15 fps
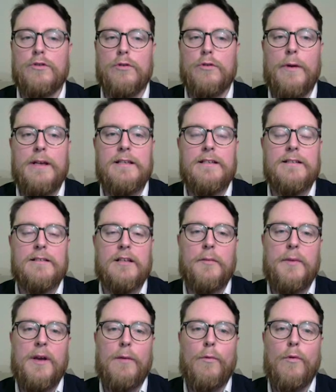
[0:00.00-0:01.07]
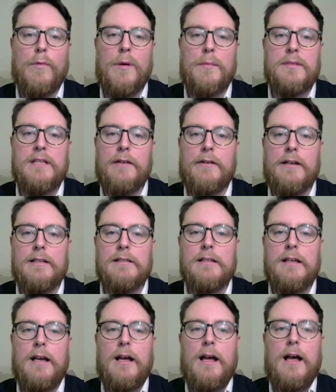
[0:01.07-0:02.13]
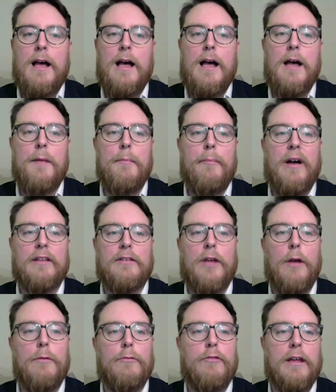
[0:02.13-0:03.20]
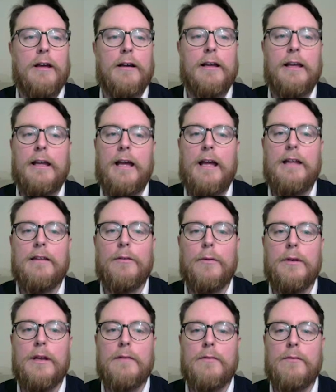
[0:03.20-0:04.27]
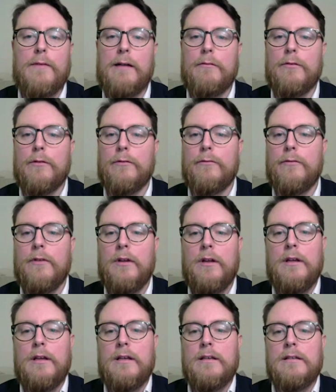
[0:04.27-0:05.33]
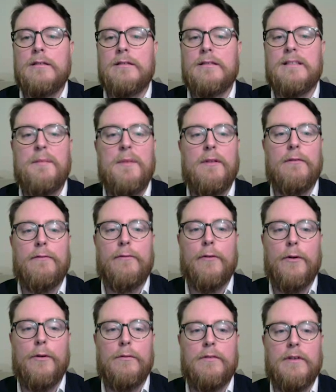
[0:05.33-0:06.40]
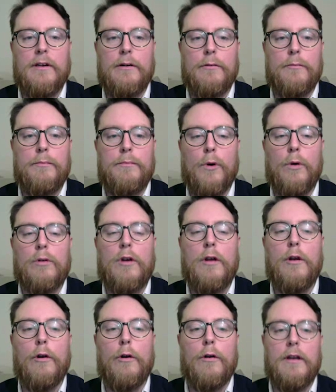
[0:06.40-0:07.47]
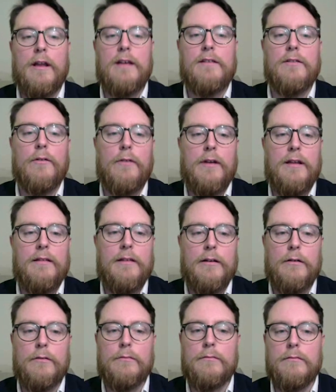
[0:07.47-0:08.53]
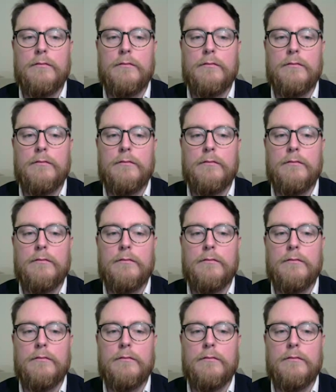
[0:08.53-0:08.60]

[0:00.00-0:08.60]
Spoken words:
always just going to be a warm-up series. But I don't think I can get into another round of simming through till, or going on holiday, sorry, until